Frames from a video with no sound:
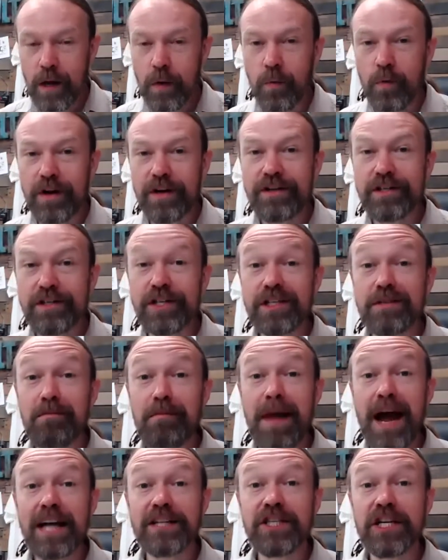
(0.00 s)
We're just
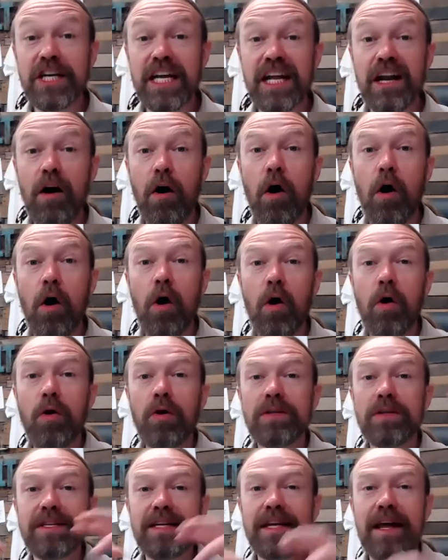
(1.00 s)
mashing it all
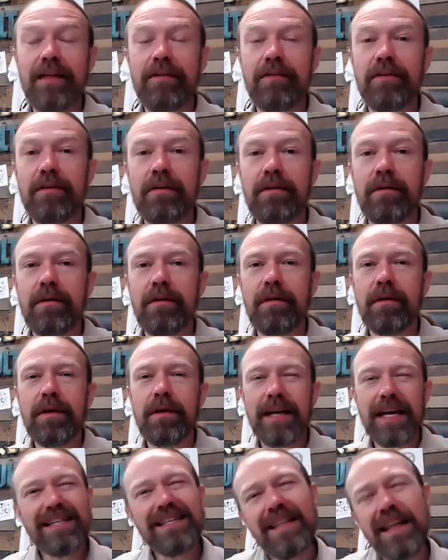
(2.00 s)
together.
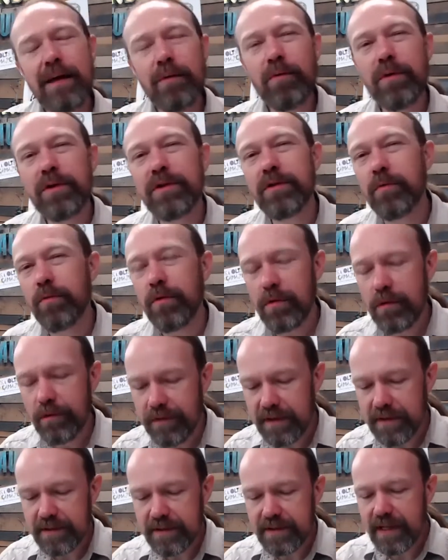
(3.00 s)
Isn't that what the world
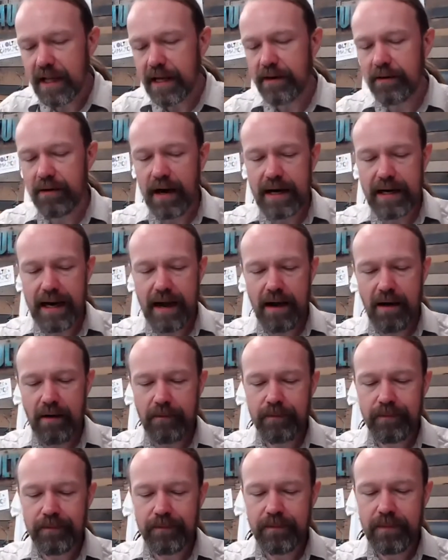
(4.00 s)
feels like right now?
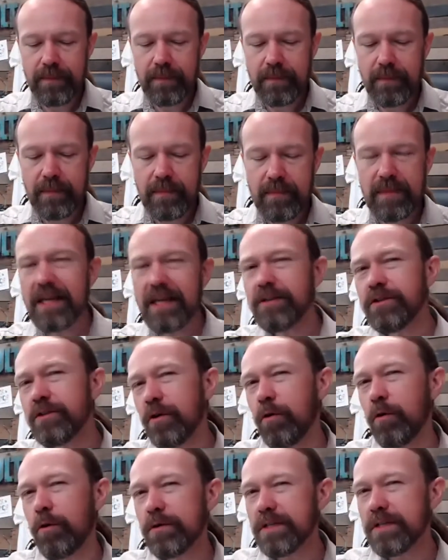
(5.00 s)
Things are
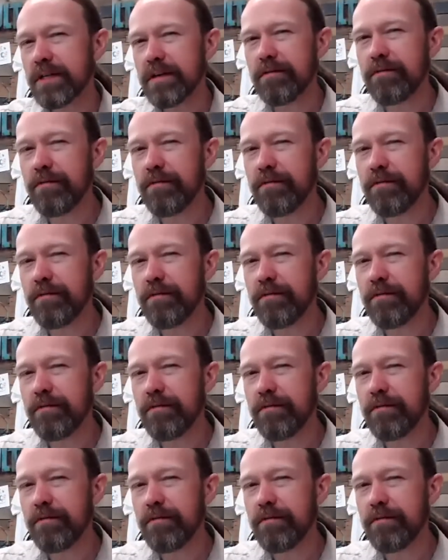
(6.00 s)
coursing